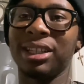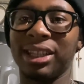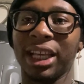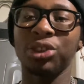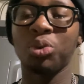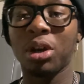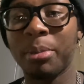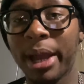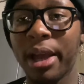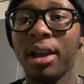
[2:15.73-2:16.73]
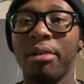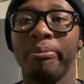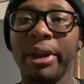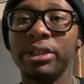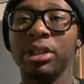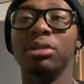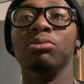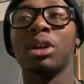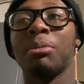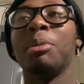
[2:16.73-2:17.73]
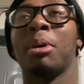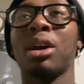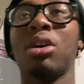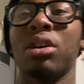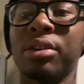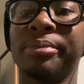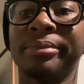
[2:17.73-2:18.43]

that's where I'm at mainly when I'm in my car.